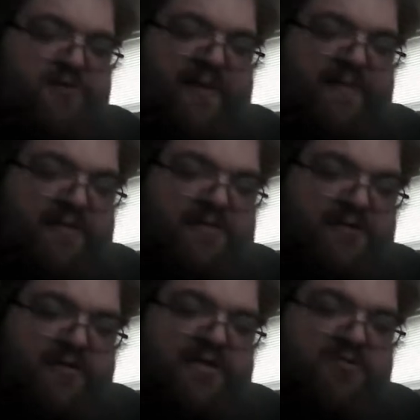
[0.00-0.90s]
weapons, or
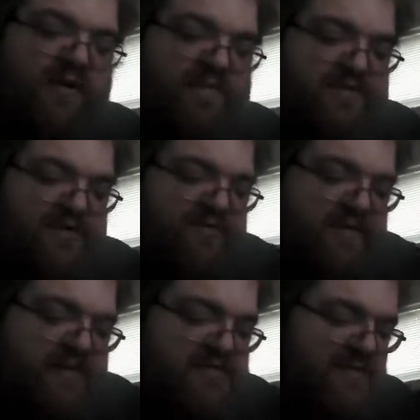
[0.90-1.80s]
at least weapons that would
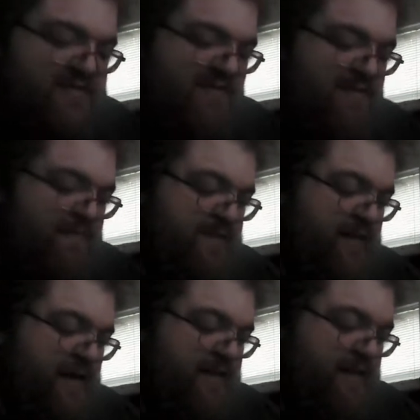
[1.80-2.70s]
make sense for a
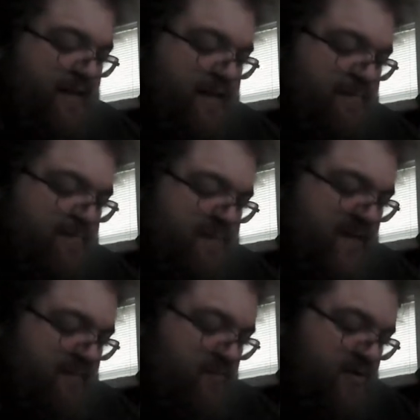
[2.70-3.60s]
guy like
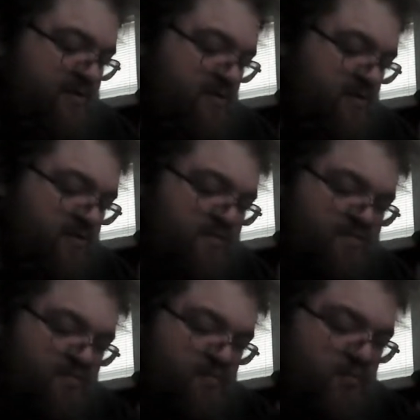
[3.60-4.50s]
Simon Richter, or
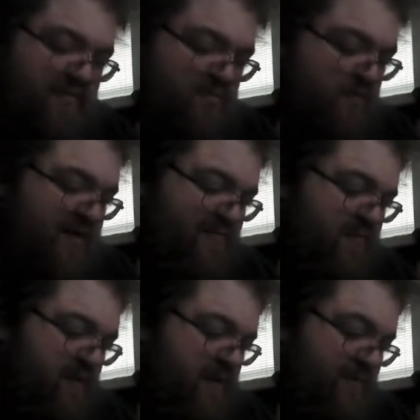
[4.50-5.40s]
whoever, whatever
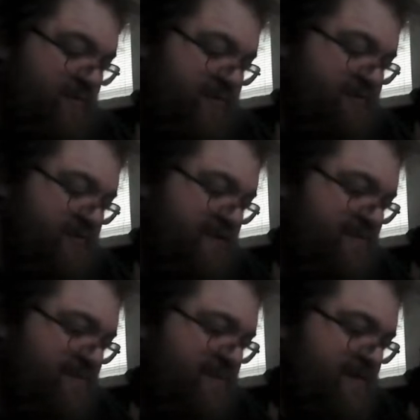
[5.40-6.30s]
Belmont we're using.
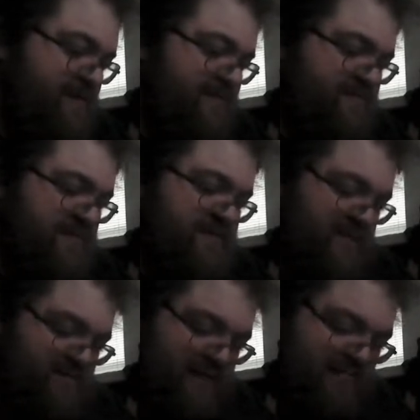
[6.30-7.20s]
It does
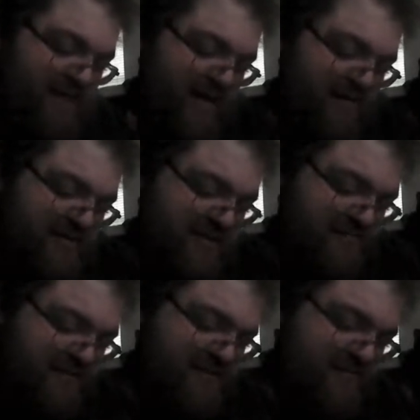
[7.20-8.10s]
not really matter at this
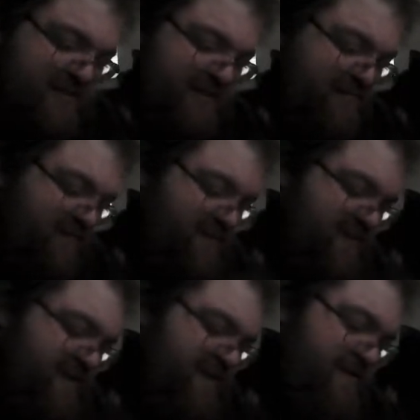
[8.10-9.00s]
point to me anymore.
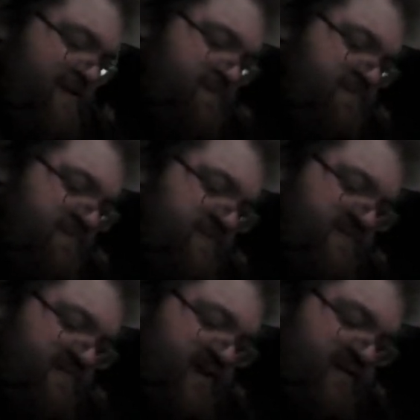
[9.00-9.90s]
Just
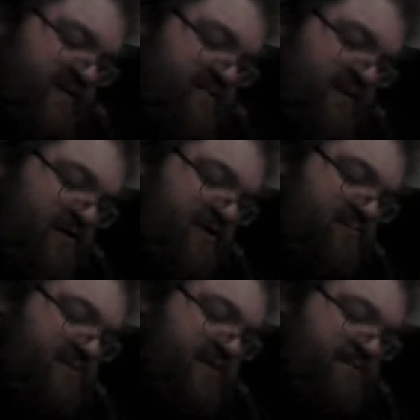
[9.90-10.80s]
the fact that we are
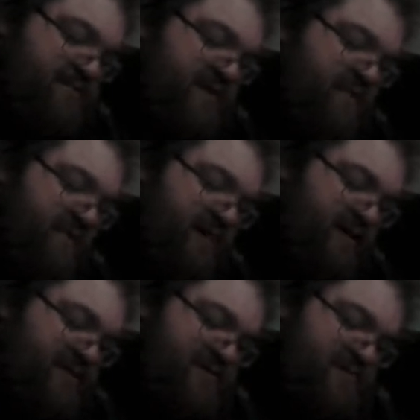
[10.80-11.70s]
using a
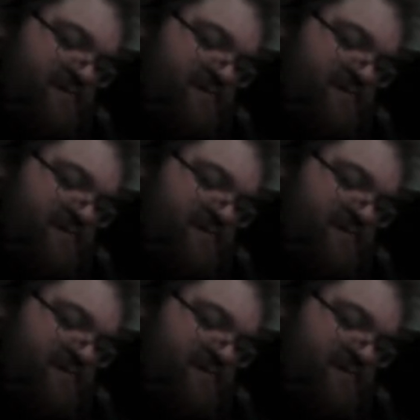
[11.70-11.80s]
Belmont.